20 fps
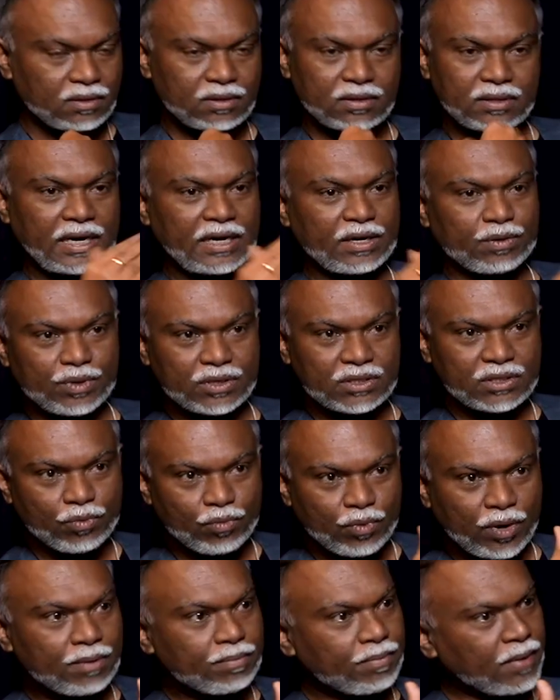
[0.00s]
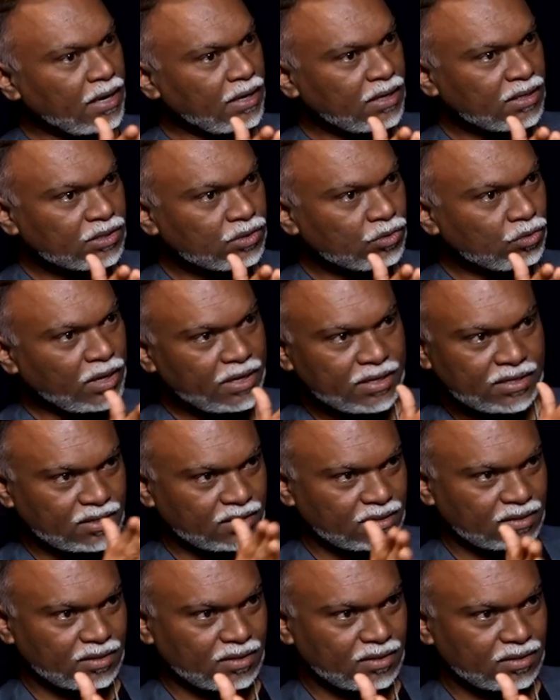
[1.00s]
That was a one milestone I success.